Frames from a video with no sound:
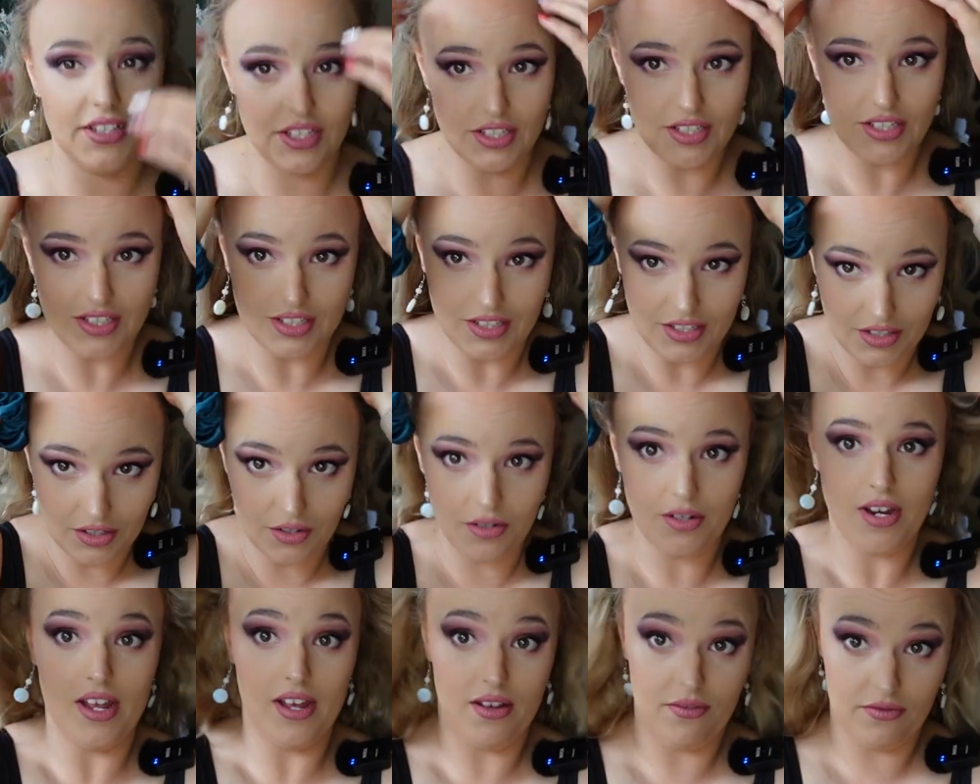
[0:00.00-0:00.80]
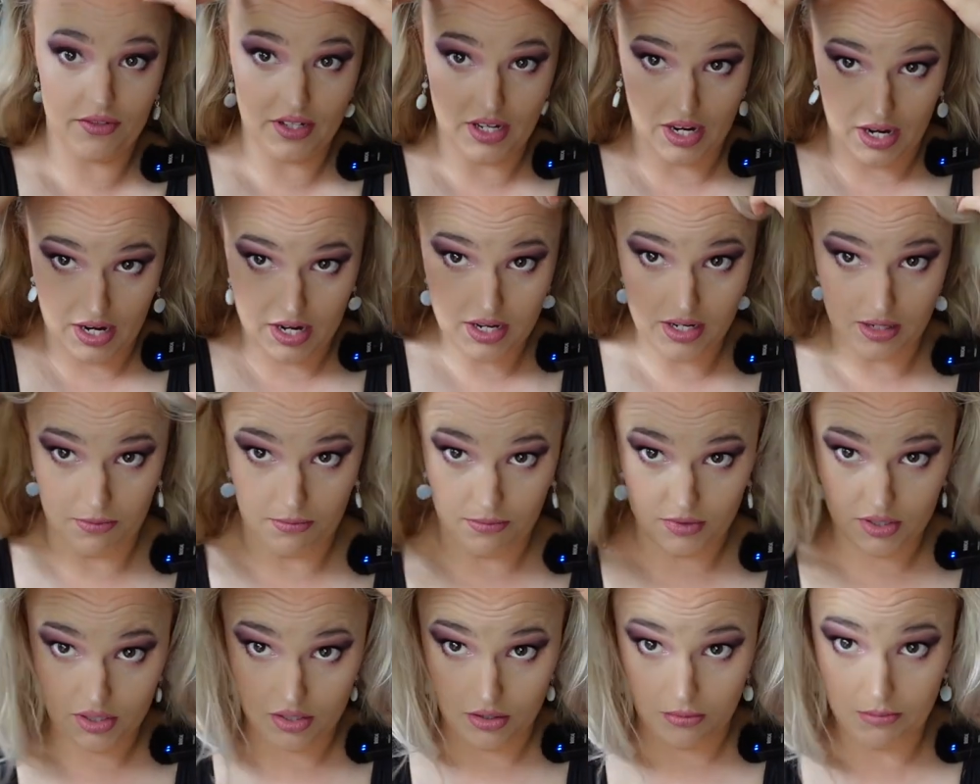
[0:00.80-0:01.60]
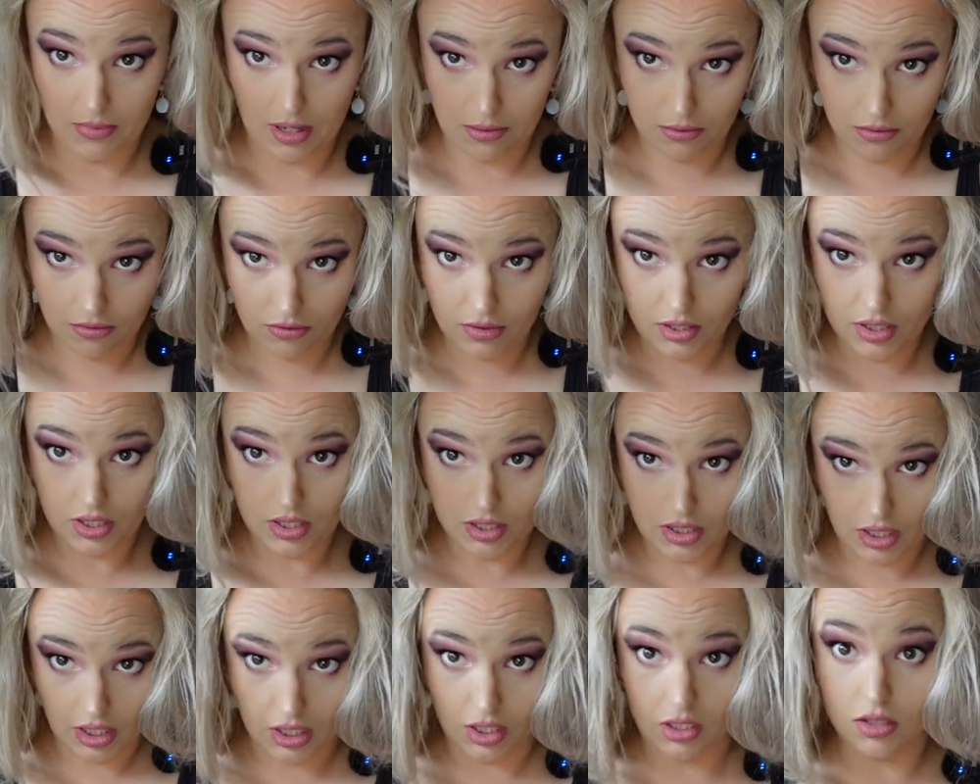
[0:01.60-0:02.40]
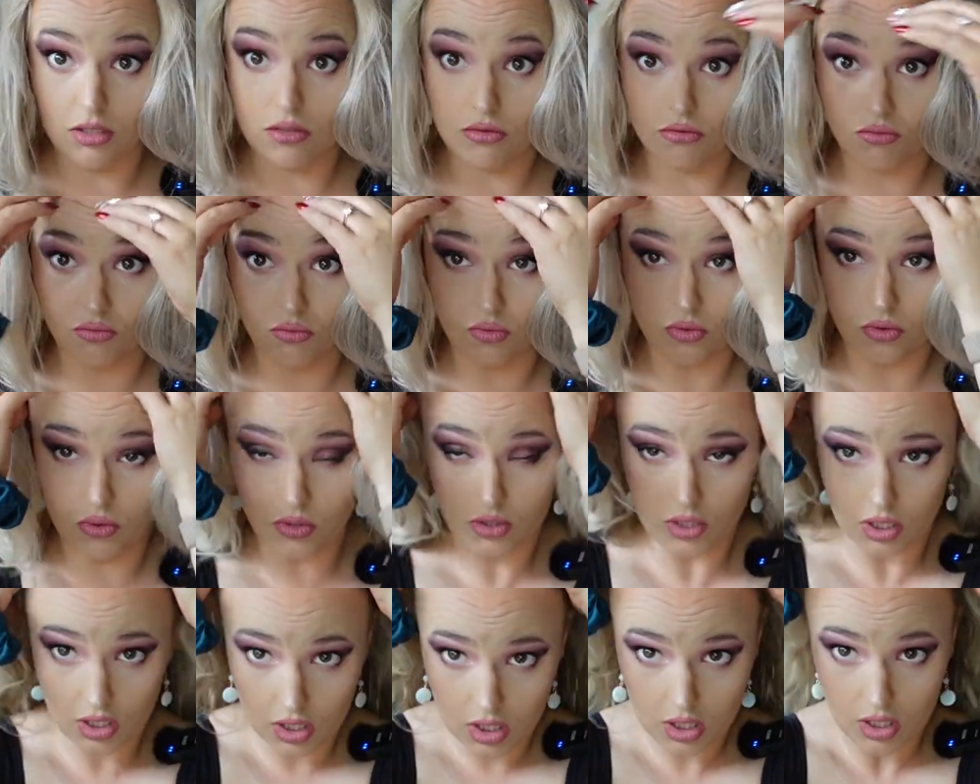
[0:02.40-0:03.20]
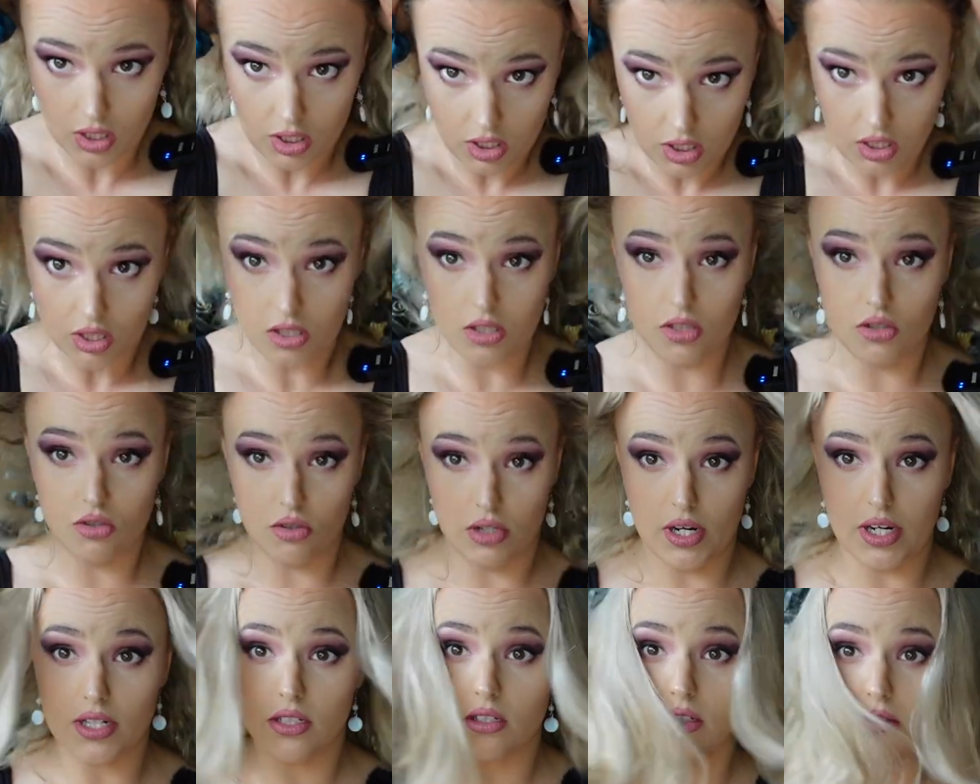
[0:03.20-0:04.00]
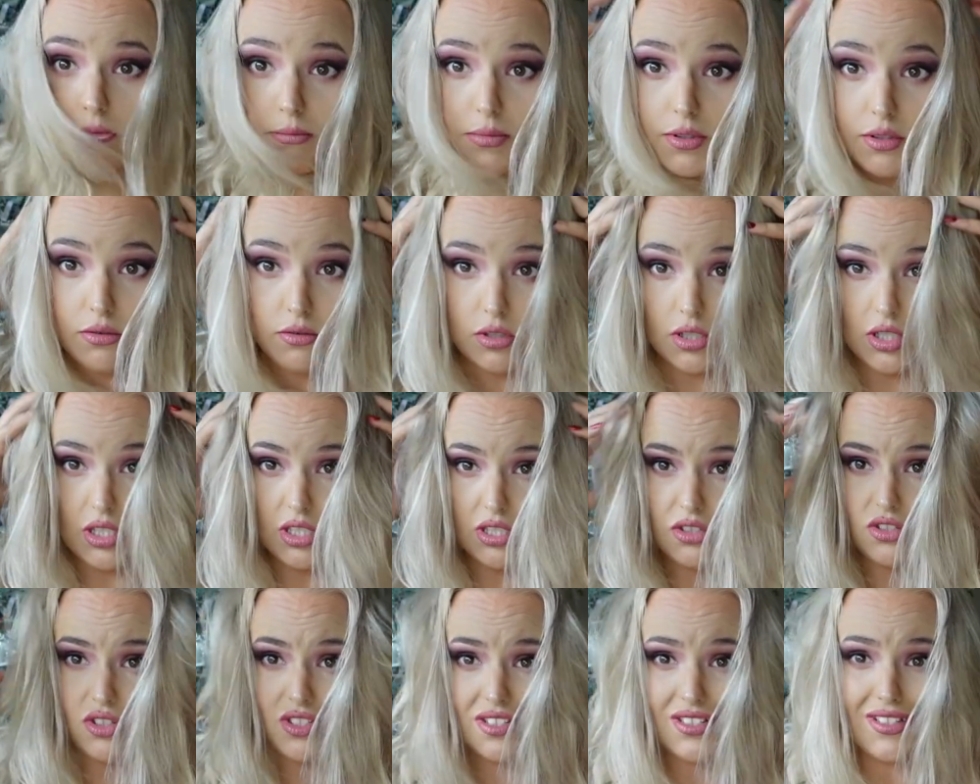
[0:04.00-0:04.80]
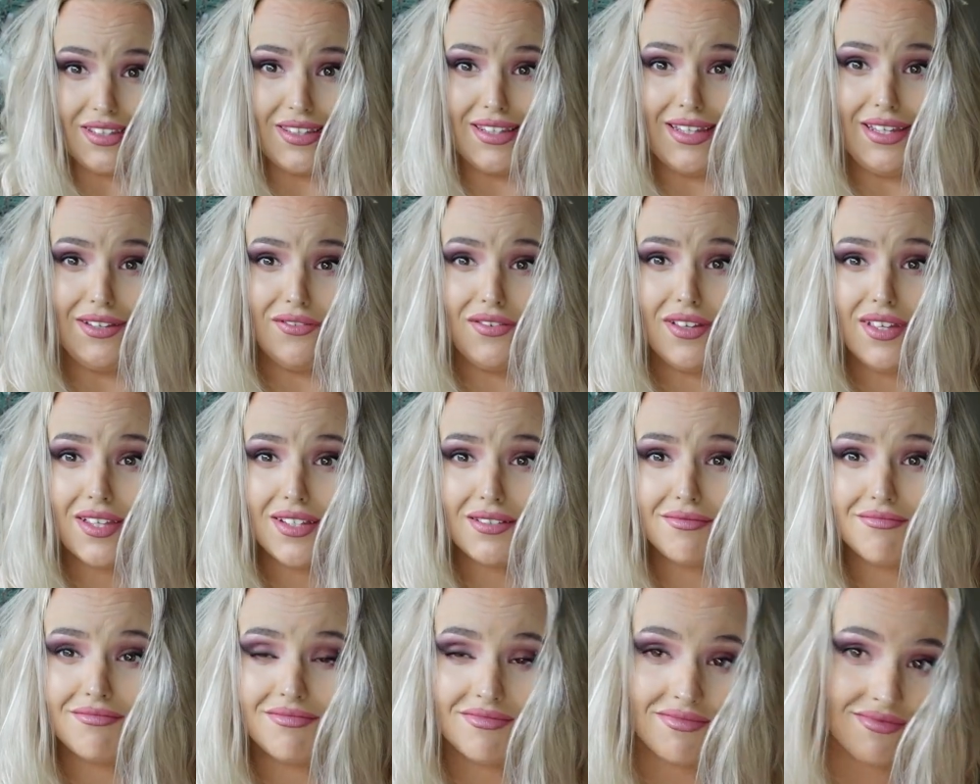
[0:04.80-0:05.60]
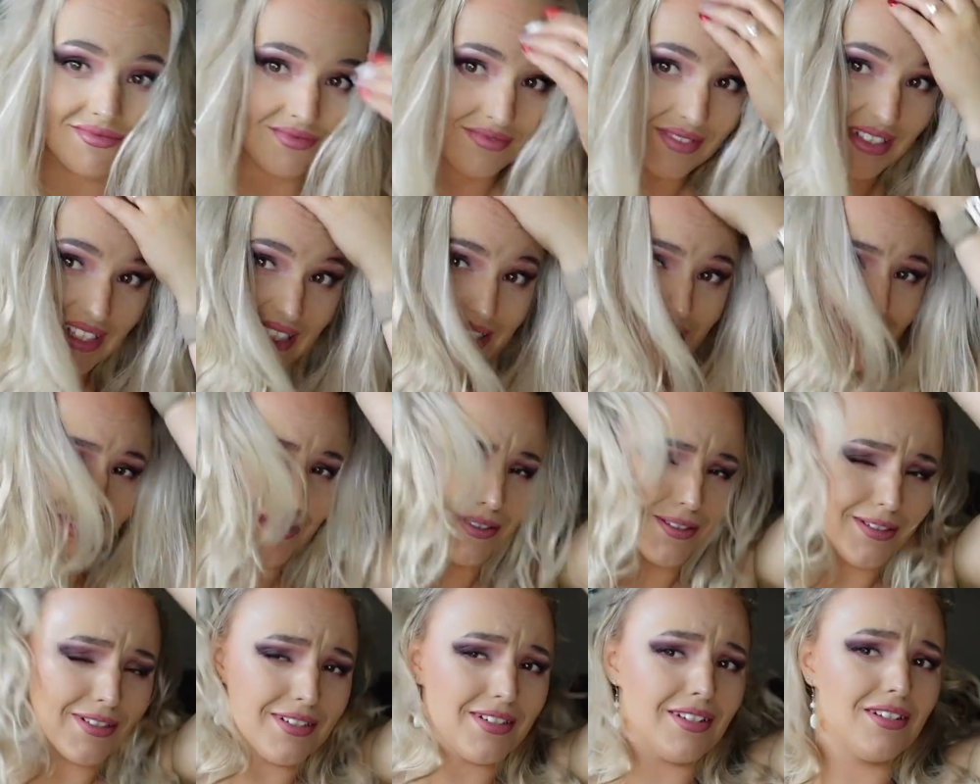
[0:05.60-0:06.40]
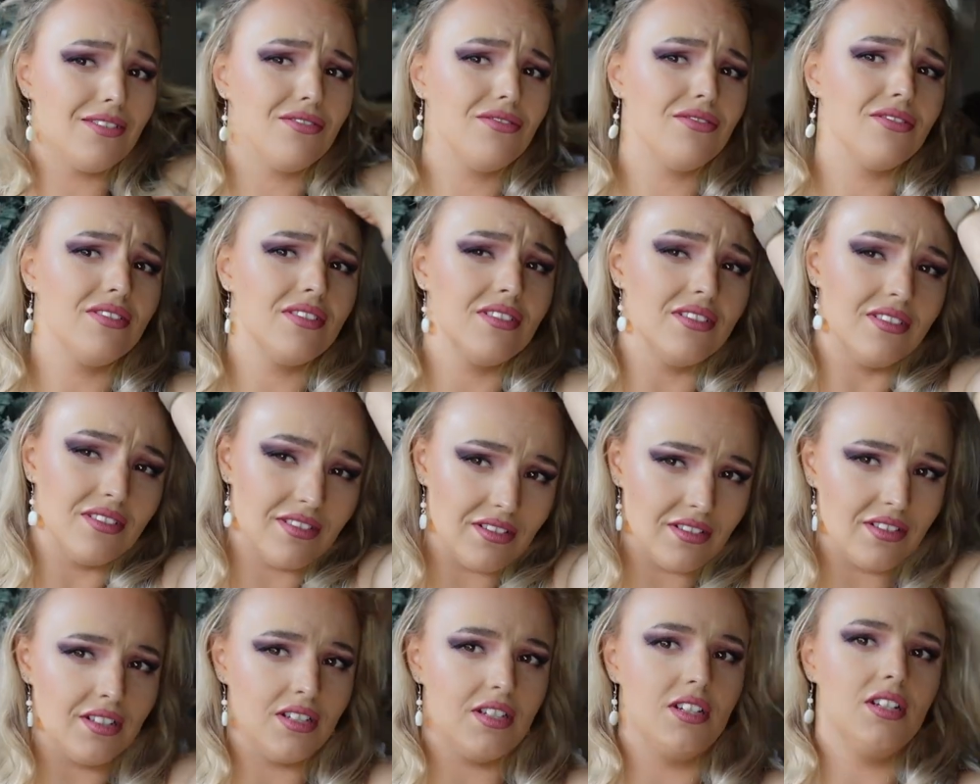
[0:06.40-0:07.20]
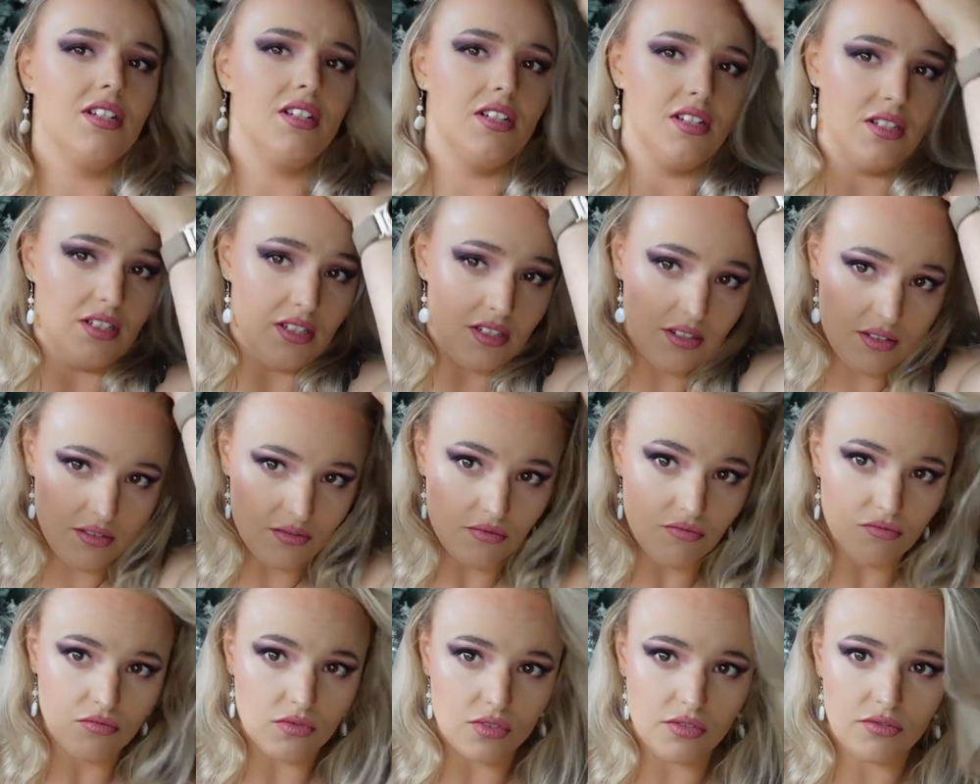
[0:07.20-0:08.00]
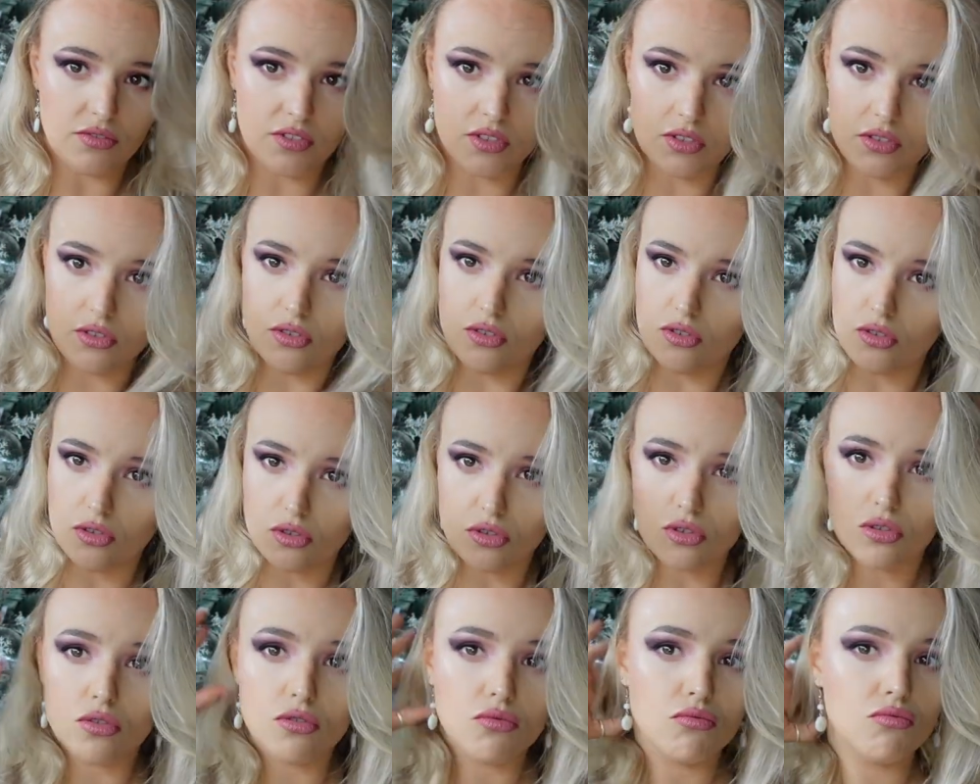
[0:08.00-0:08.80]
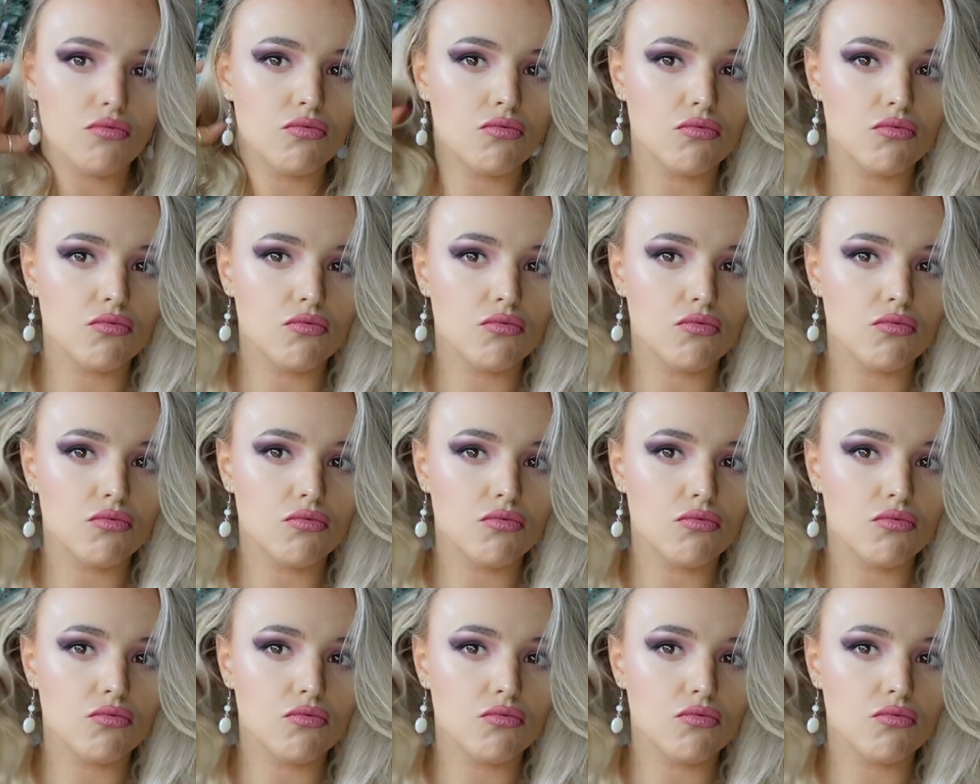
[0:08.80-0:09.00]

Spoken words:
just don't have time. So maybe we can like dry shampoo it and just leave it. Is it good enough? What if I did this?